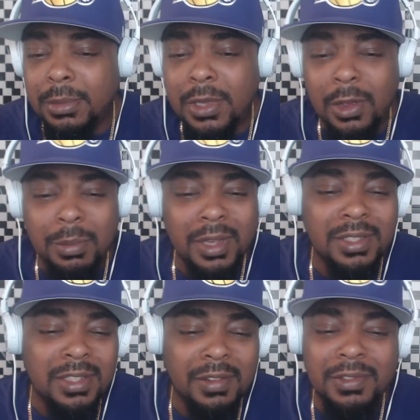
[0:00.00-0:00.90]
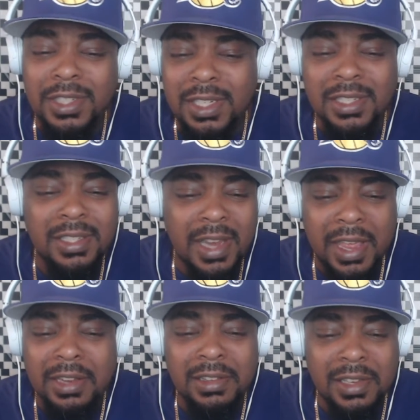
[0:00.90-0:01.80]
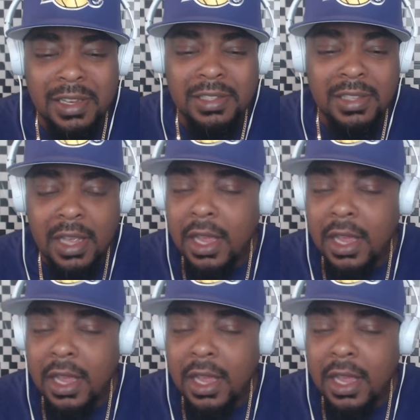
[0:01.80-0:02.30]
talking about stuff just like this.